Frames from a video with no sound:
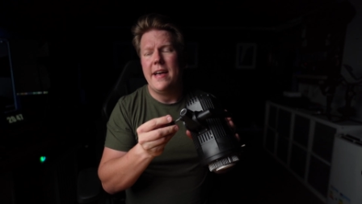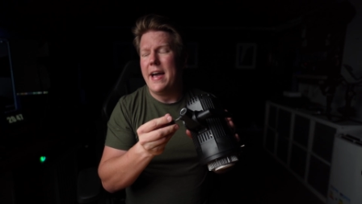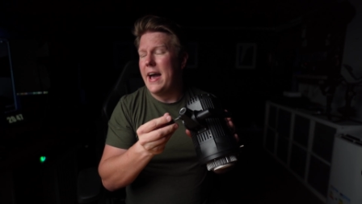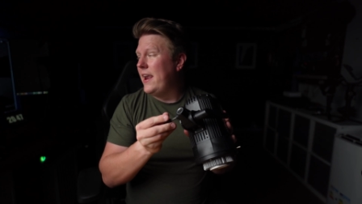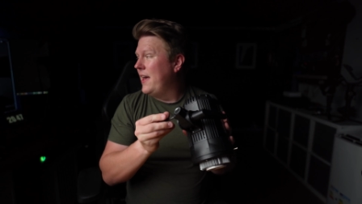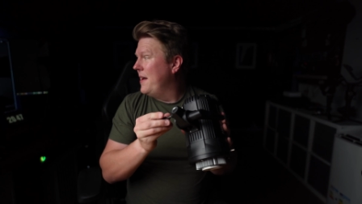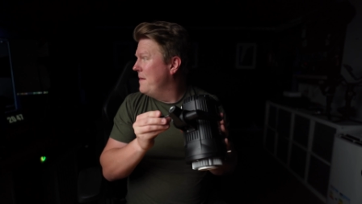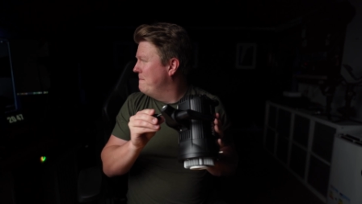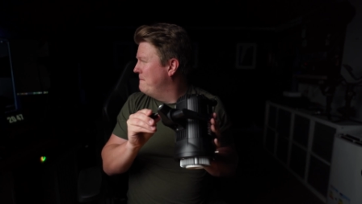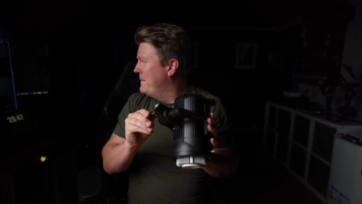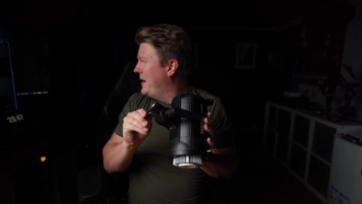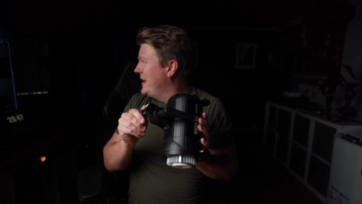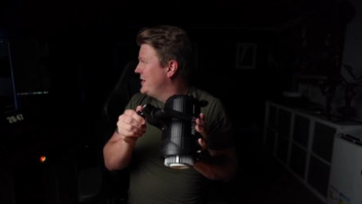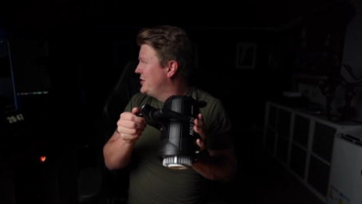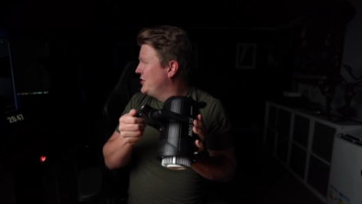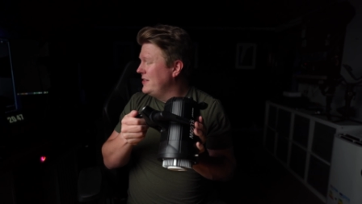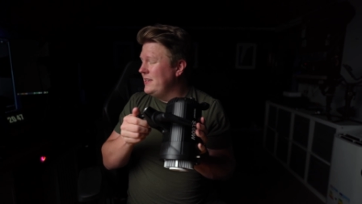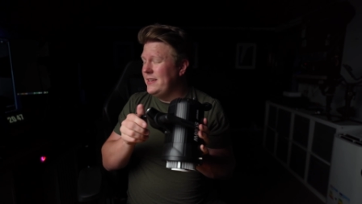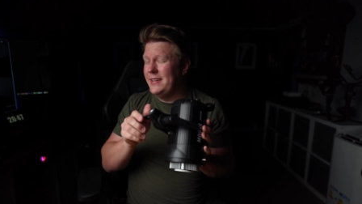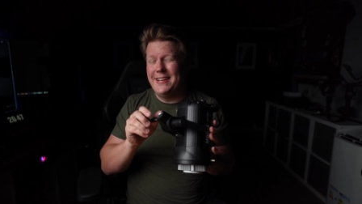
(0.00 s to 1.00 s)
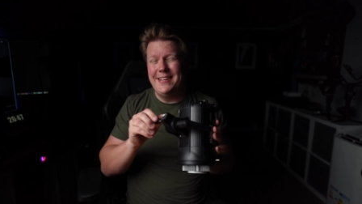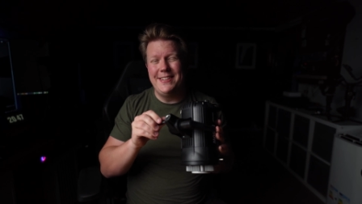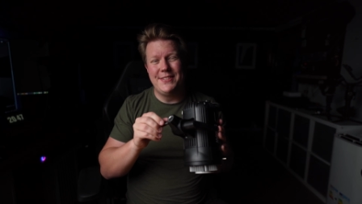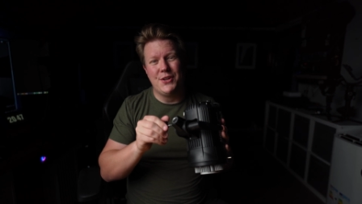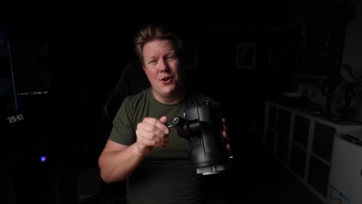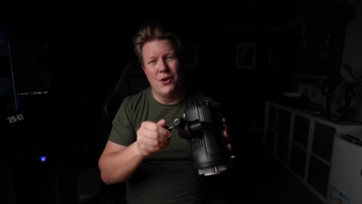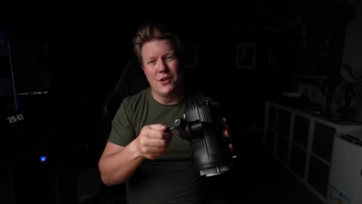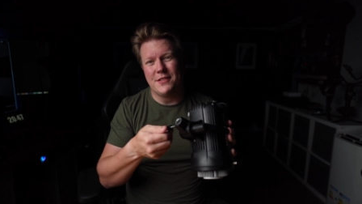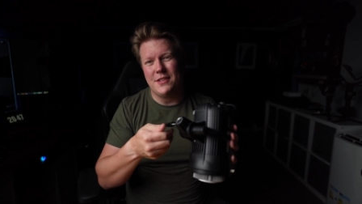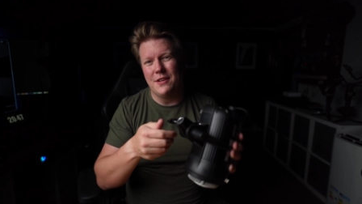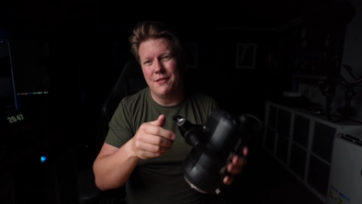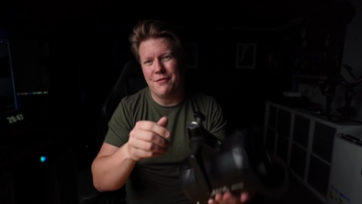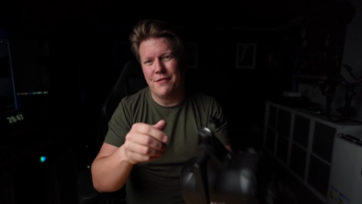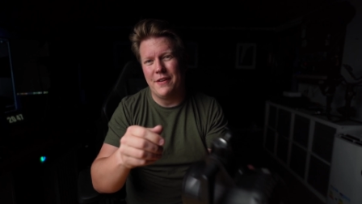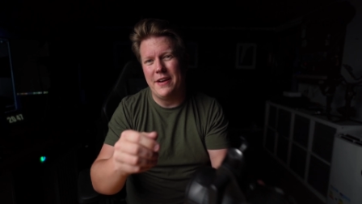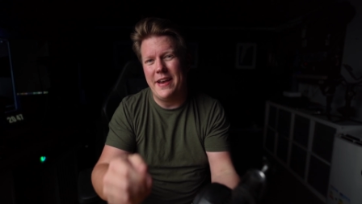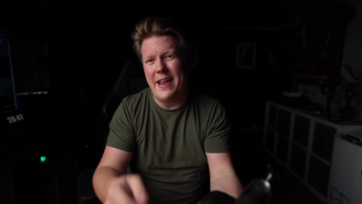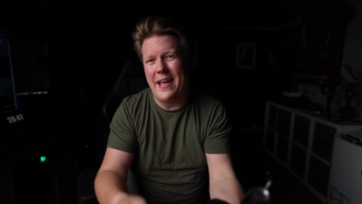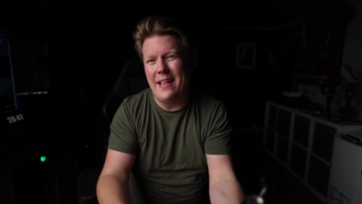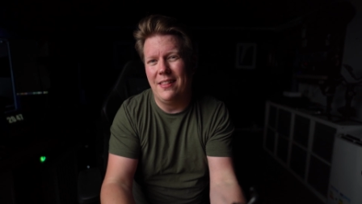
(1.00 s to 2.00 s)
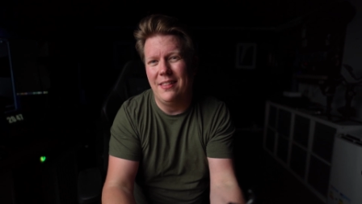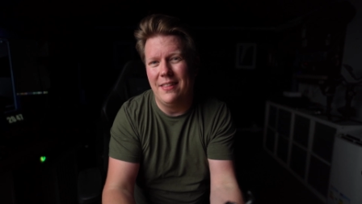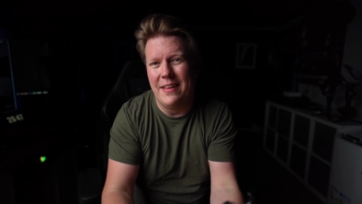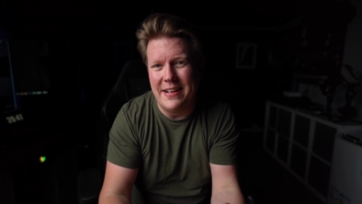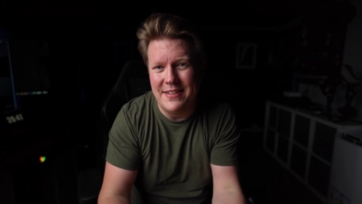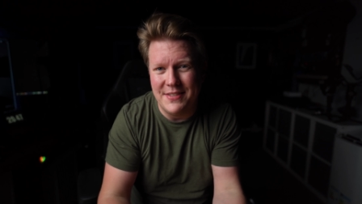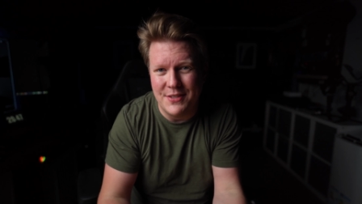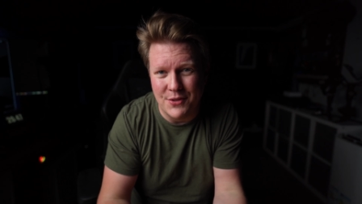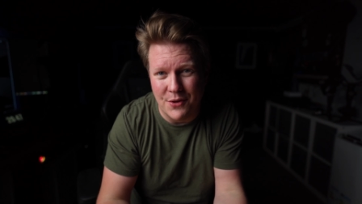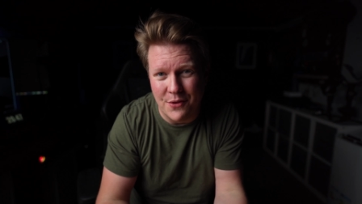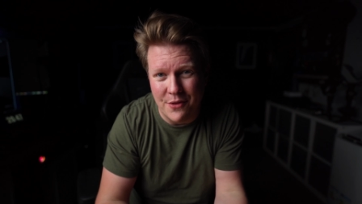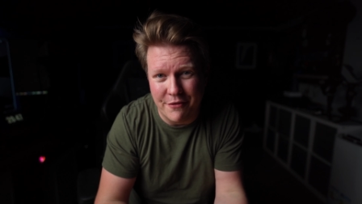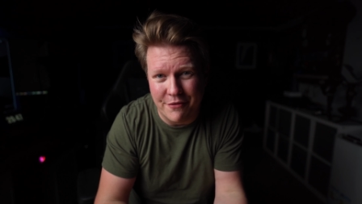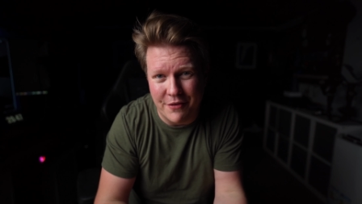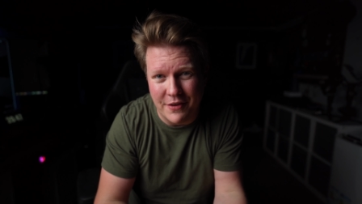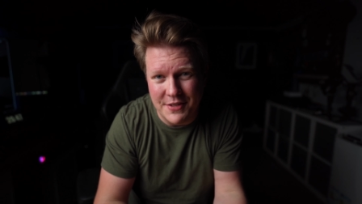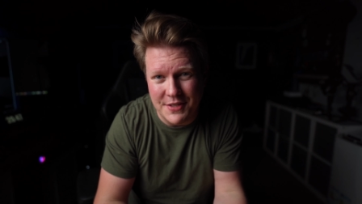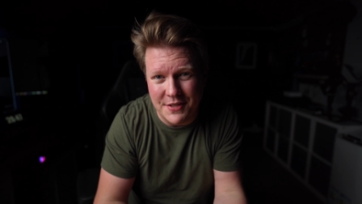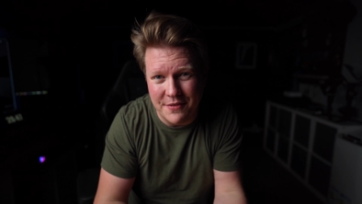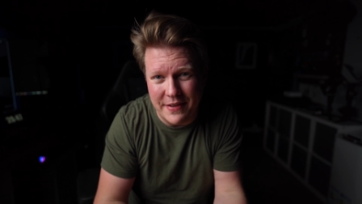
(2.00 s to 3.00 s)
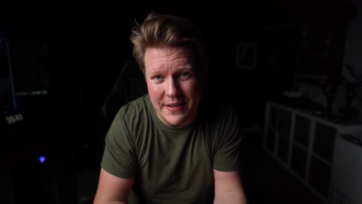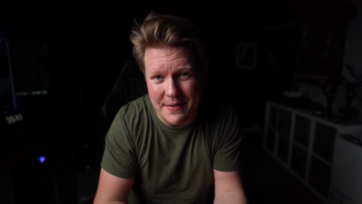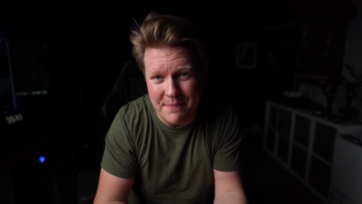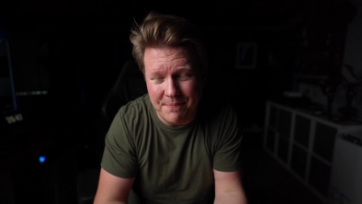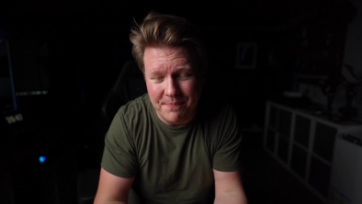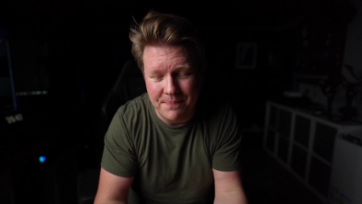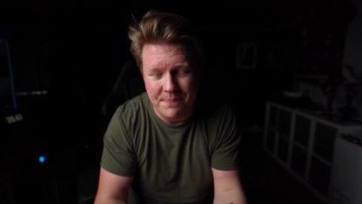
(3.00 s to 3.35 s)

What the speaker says: And I imagine he's got a Fresnel lens on the front of it.